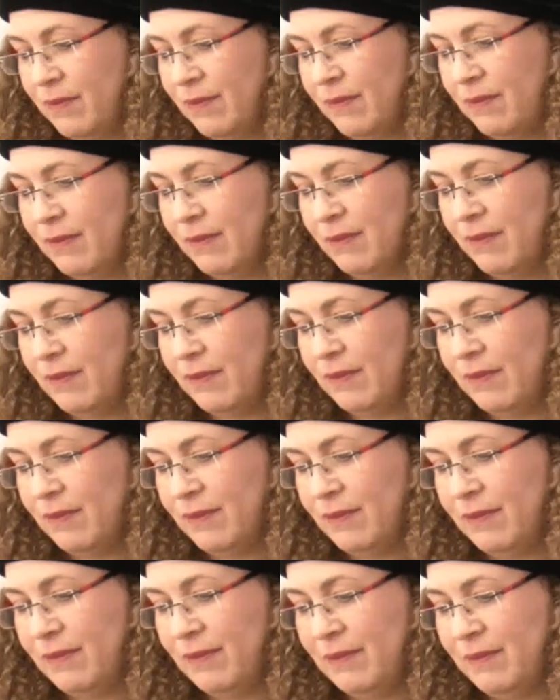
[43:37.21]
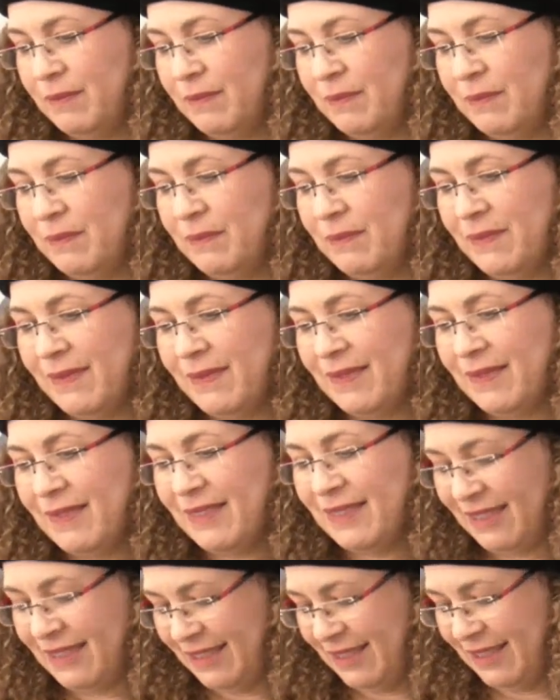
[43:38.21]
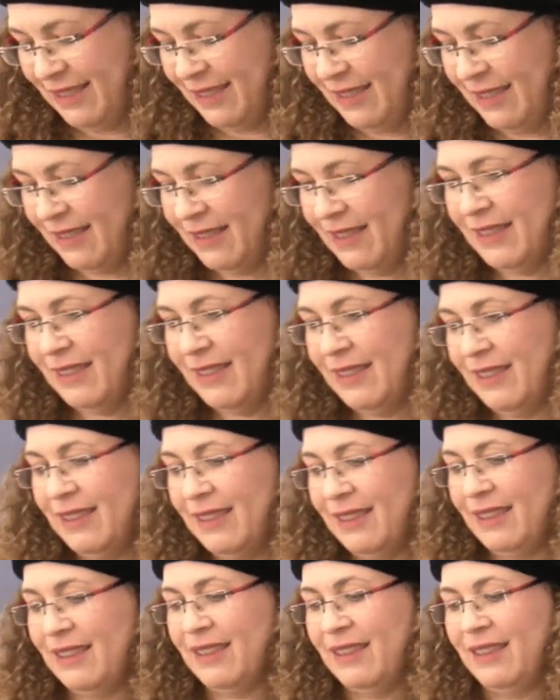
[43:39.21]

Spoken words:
(no one is talking)